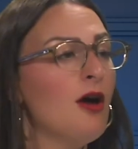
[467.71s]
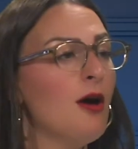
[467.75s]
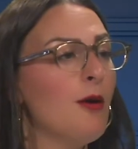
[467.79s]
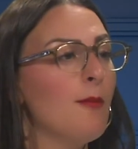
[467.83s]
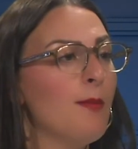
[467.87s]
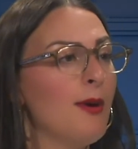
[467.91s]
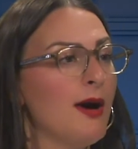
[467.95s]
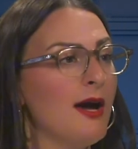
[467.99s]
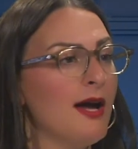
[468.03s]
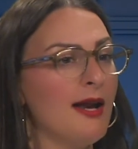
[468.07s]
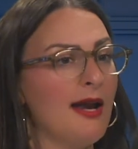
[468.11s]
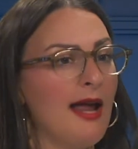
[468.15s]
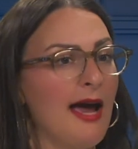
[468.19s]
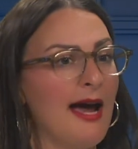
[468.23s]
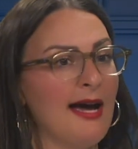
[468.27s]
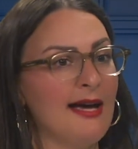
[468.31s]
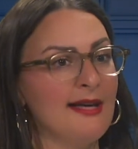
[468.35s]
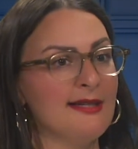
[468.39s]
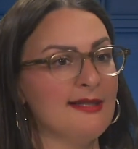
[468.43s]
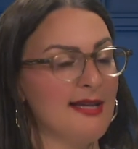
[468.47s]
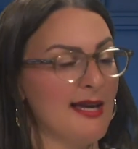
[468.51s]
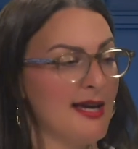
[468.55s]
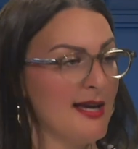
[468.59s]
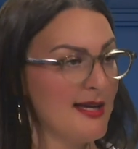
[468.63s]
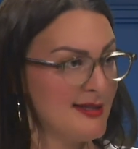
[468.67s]
But
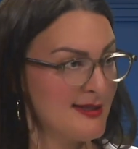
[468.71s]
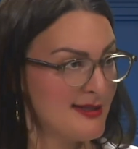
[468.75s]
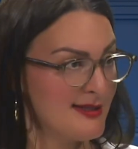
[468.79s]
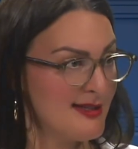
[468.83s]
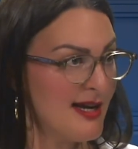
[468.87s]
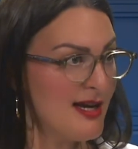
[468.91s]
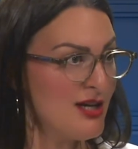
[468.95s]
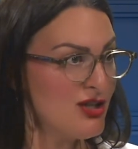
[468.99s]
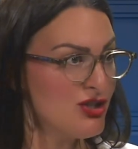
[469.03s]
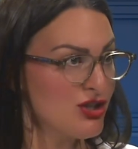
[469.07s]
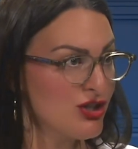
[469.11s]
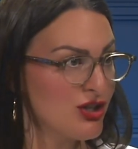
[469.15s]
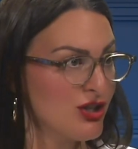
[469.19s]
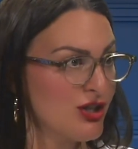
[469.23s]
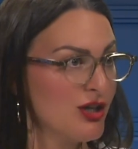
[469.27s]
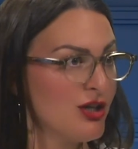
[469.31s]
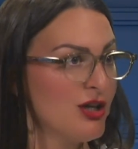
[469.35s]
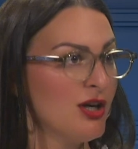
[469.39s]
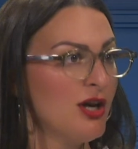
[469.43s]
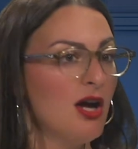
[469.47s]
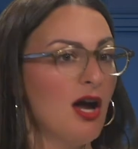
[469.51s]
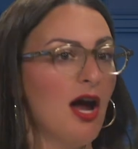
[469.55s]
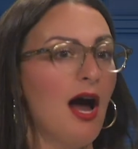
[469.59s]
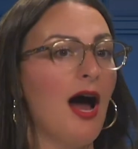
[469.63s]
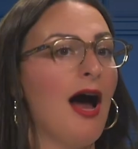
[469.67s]
as a
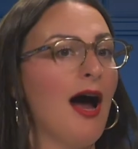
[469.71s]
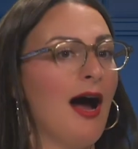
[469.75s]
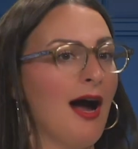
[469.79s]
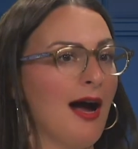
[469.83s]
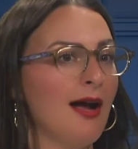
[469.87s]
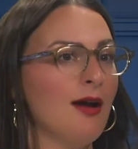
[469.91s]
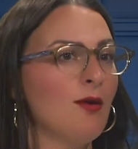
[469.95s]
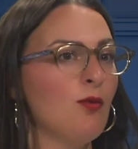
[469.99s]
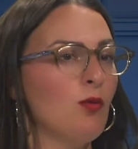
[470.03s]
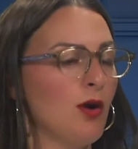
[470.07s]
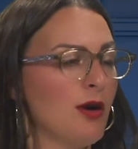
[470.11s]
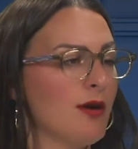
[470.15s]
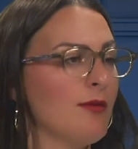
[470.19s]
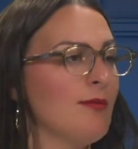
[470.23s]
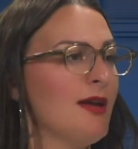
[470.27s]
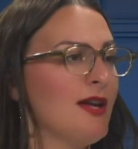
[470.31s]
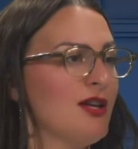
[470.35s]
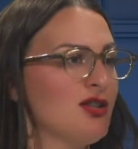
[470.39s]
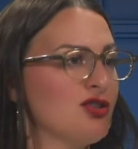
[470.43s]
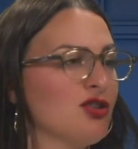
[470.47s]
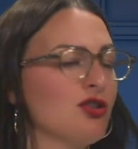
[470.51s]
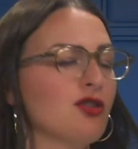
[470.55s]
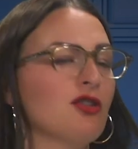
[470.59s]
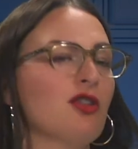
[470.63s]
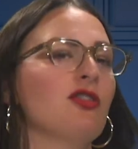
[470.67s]
stager, I want to make
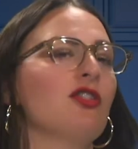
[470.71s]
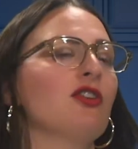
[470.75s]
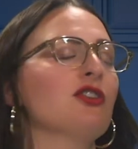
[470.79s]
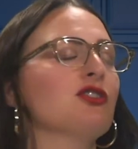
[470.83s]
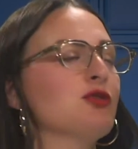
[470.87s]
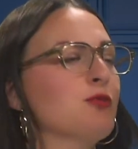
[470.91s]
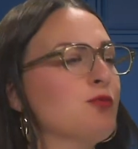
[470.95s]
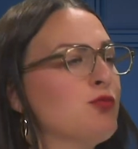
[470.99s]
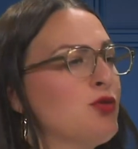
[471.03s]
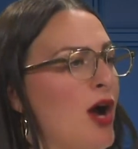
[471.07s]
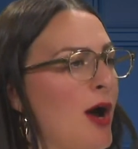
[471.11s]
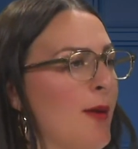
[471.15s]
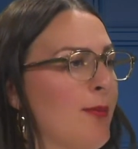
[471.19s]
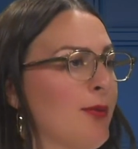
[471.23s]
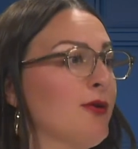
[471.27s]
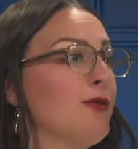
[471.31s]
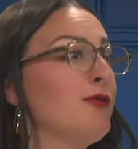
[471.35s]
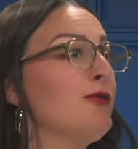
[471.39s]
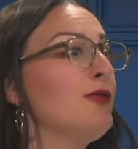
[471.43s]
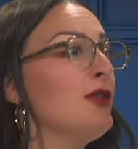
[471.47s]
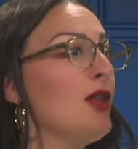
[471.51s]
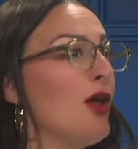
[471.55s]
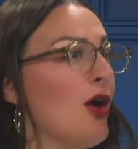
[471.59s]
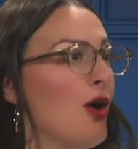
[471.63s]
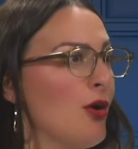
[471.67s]
sure that there's a proper
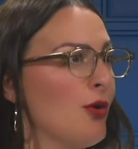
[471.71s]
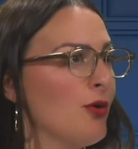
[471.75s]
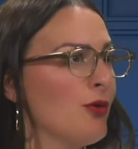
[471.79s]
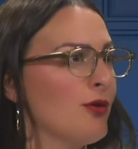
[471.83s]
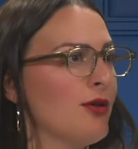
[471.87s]
flow,